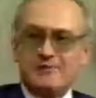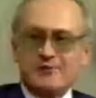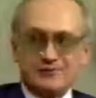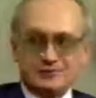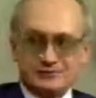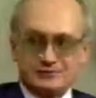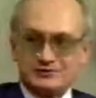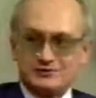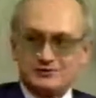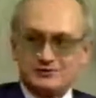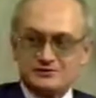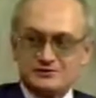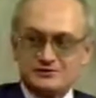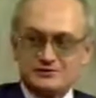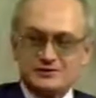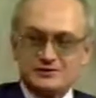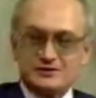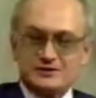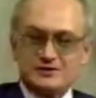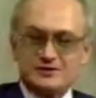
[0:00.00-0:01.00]
False.
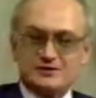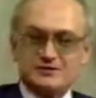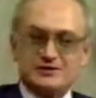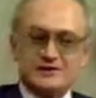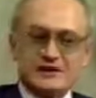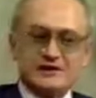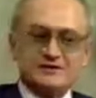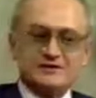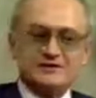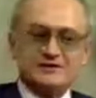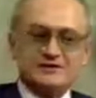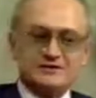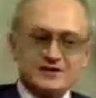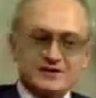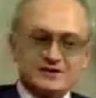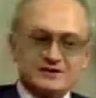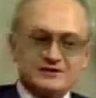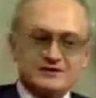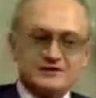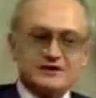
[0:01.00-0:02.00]
The United
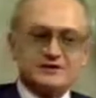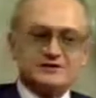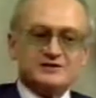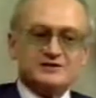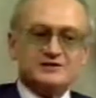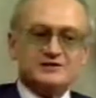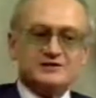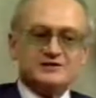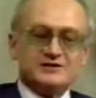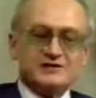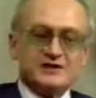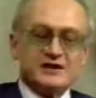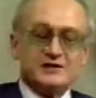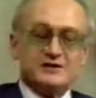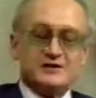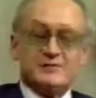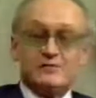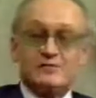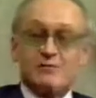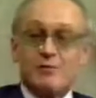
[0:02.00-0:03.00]
States is in the
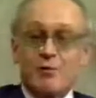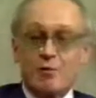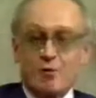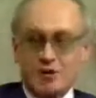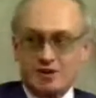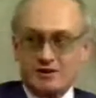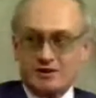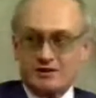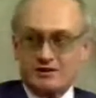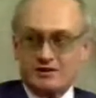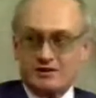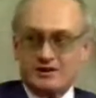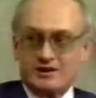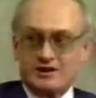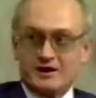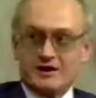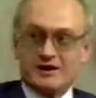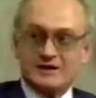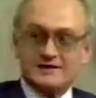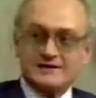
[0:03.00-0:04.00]
state of war,
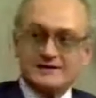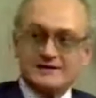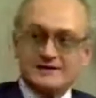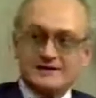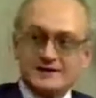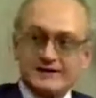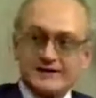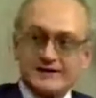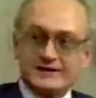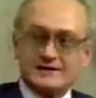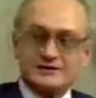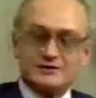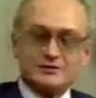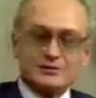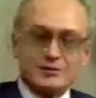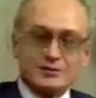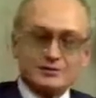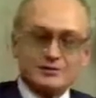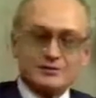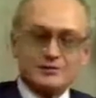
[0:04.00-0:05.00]

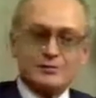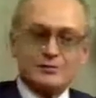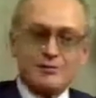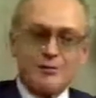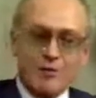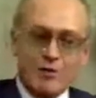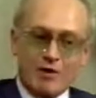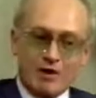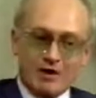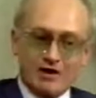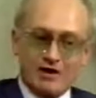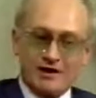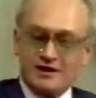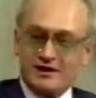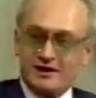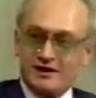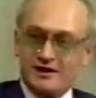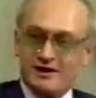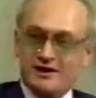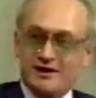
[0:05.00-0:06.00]
undeclared total war
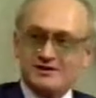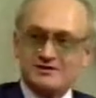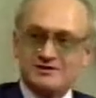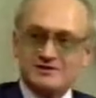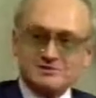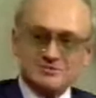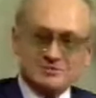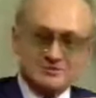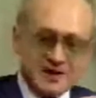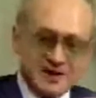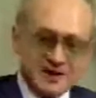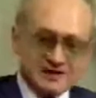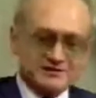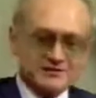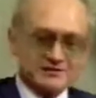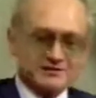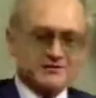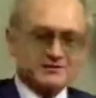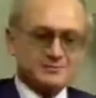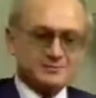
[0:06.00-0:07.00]
against the
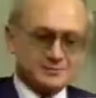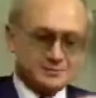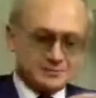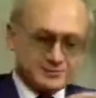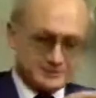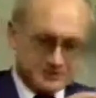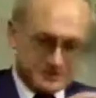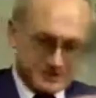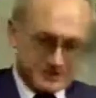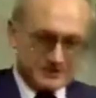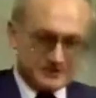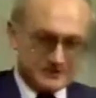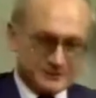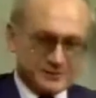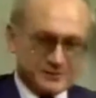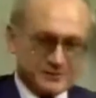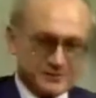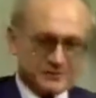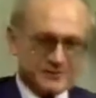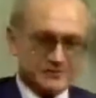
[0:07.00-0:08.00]
basic
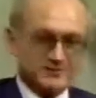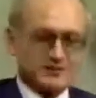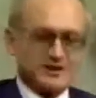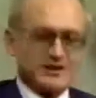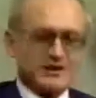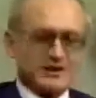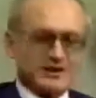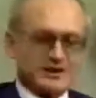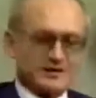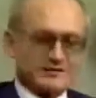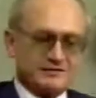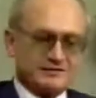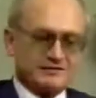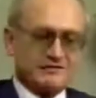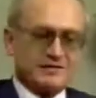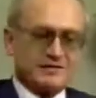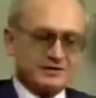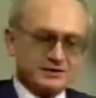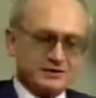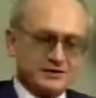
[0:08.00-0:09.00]
principles and the
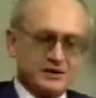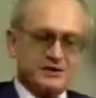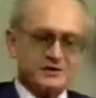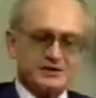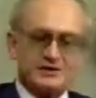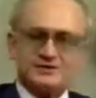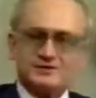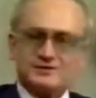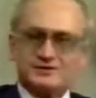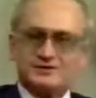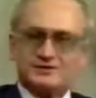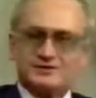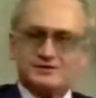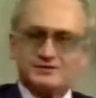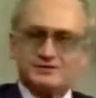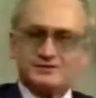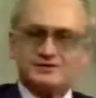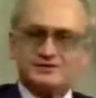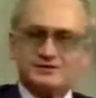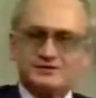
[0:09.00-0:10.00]
foundations
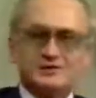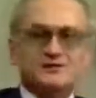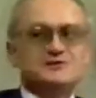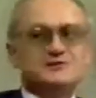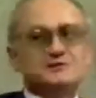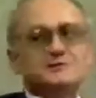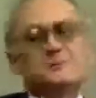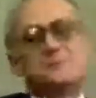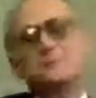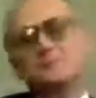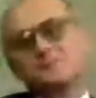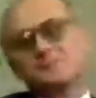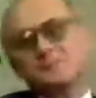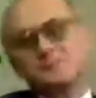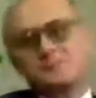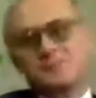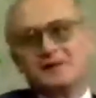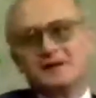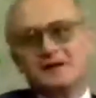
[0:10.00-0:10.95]
of this system.